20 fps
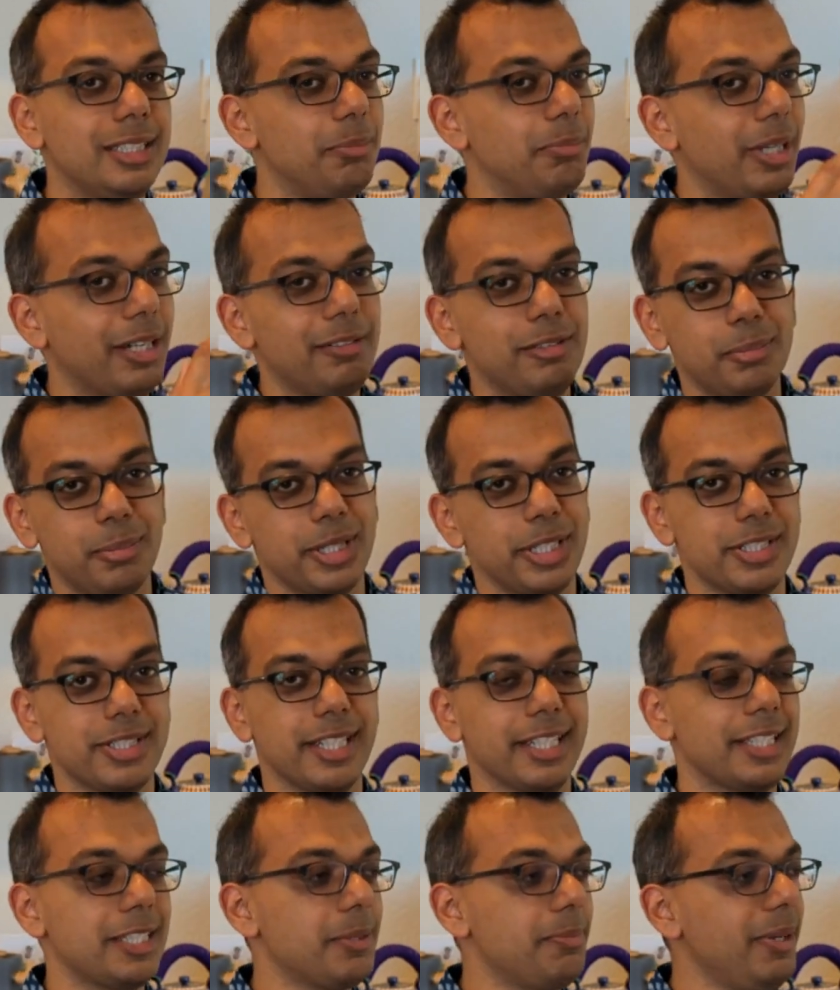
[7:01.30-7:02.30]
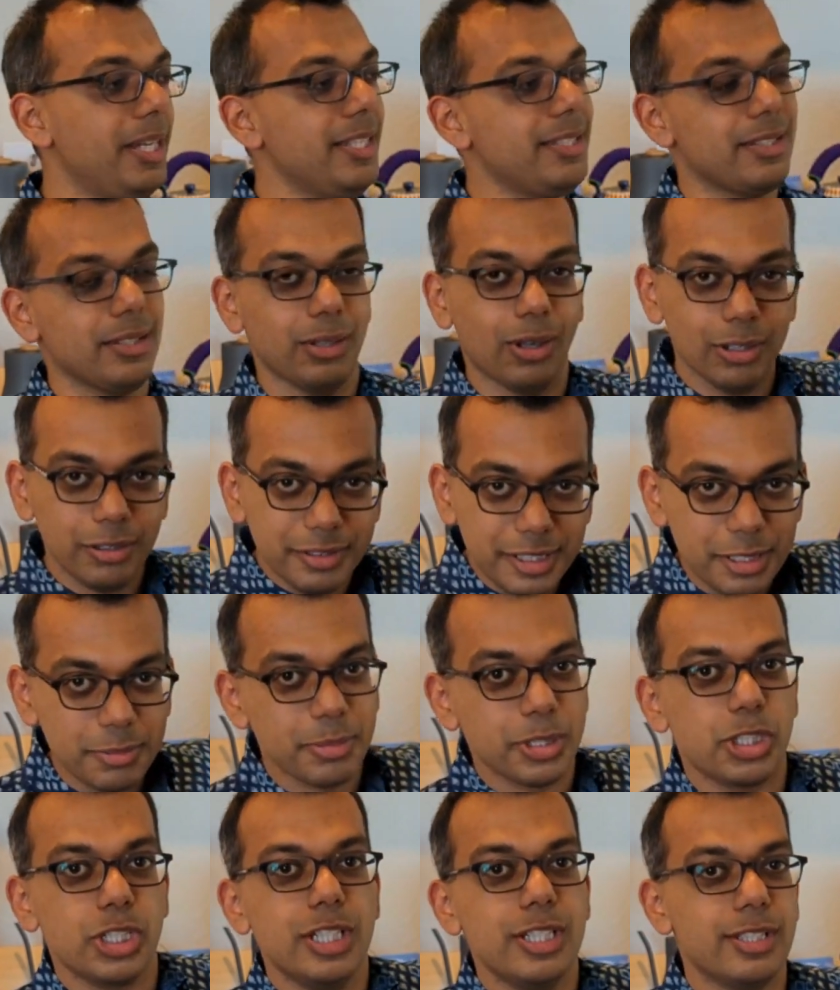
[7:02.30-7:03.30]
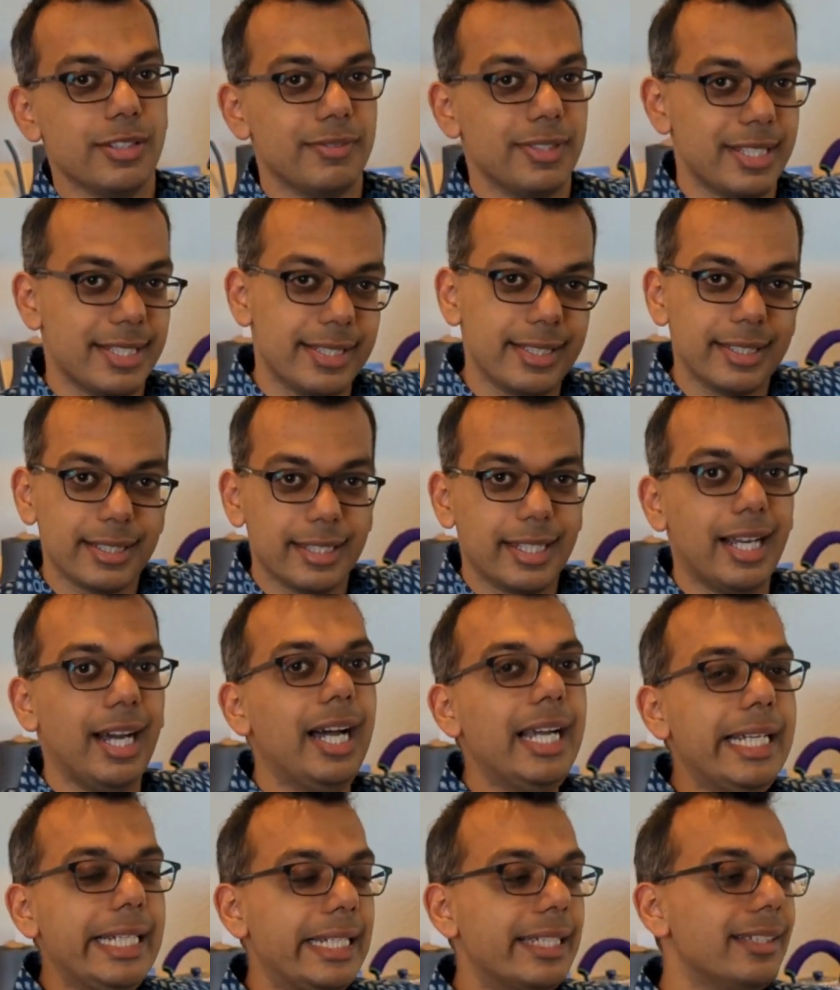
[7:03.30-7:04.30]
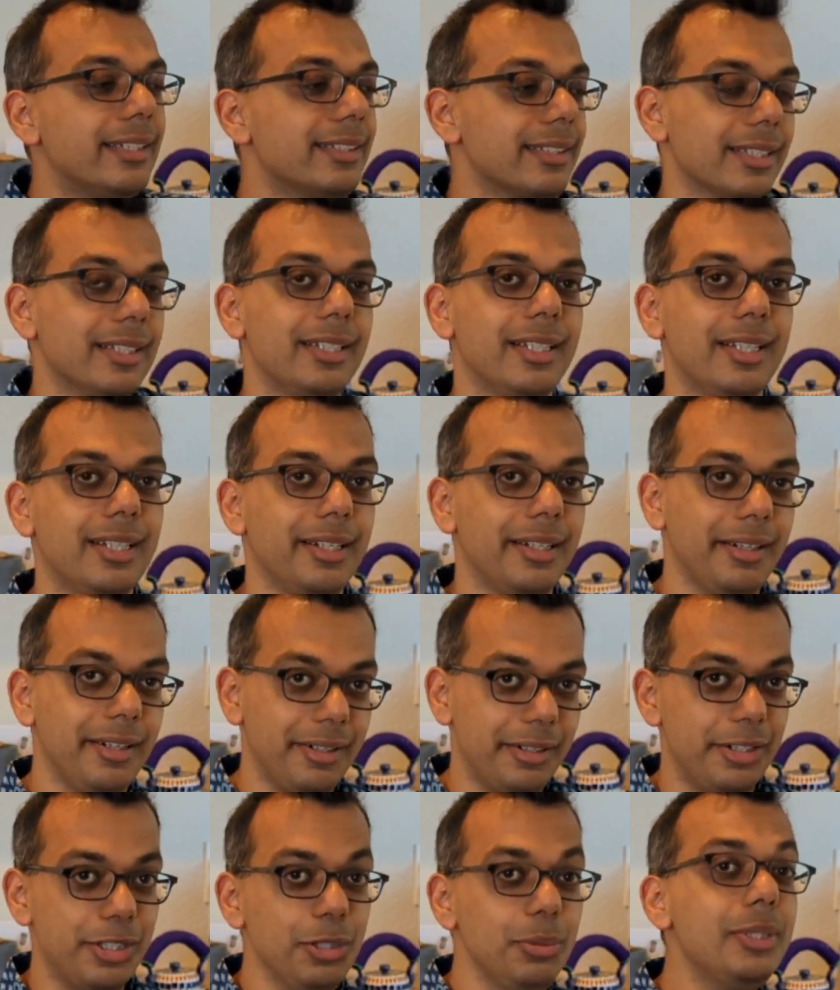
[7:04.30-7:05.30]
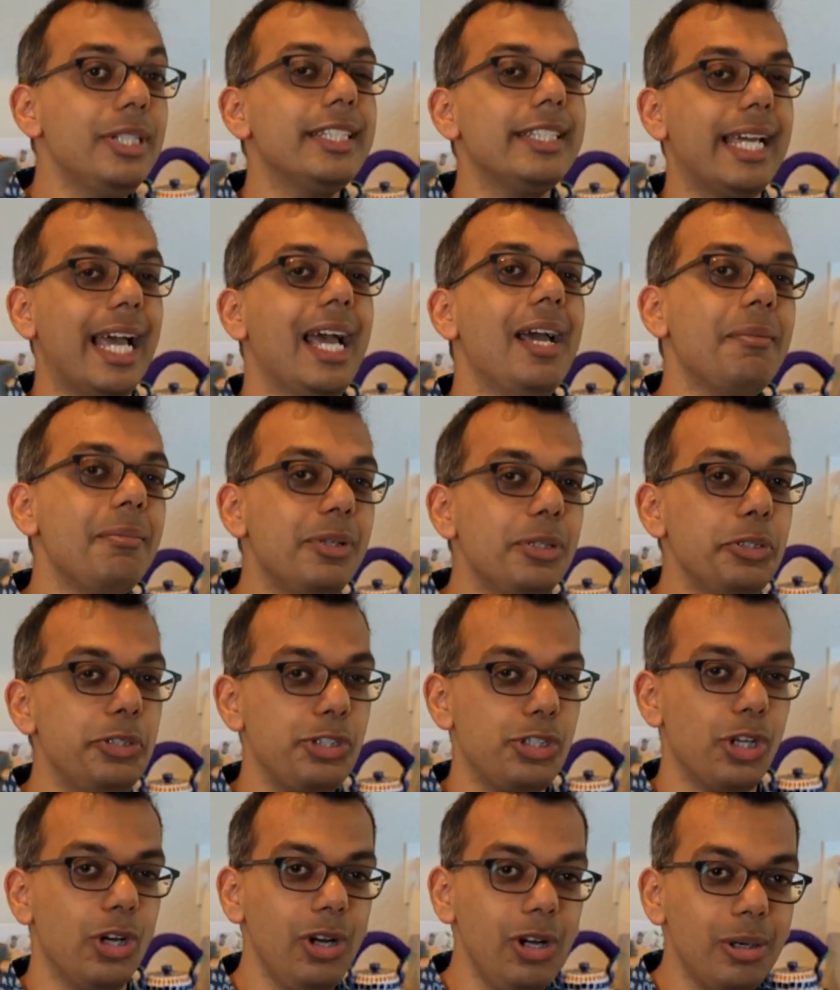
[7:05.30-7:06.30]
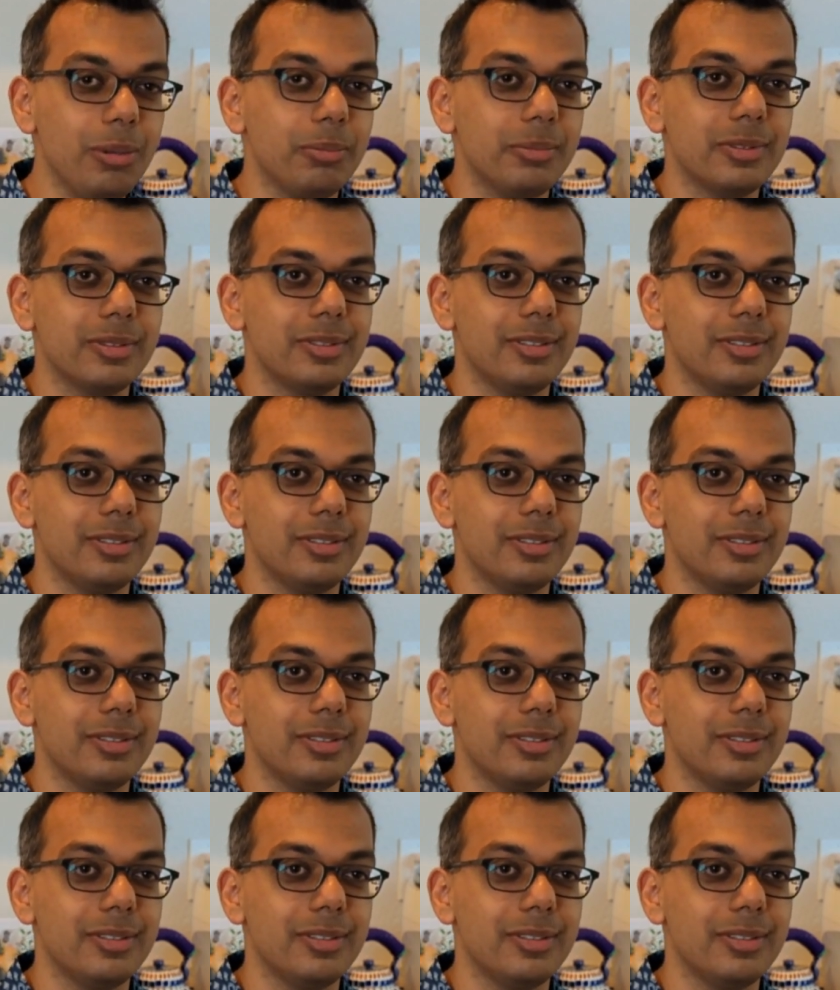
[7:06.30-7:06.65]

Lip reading: the Breville Barista Express, and all of these machines of this kind do a damn good job.